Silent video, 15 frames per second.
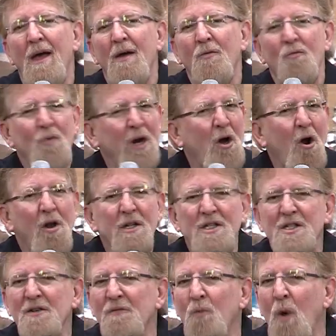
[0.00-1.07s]
regardless
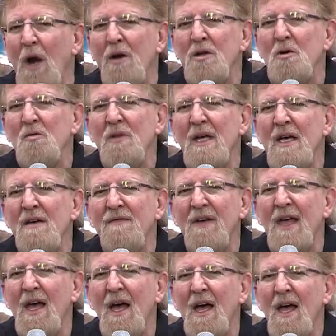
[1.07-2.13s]
of where you live
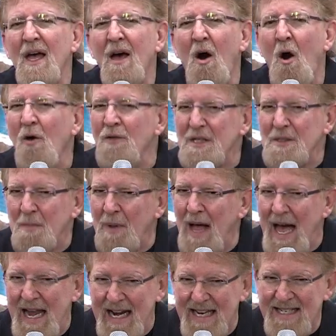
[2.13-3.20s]
on this
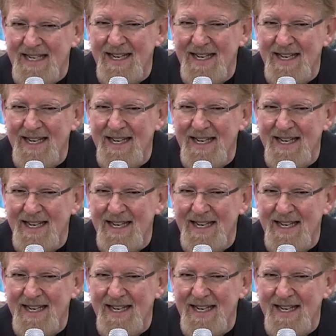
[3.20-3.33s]
planet,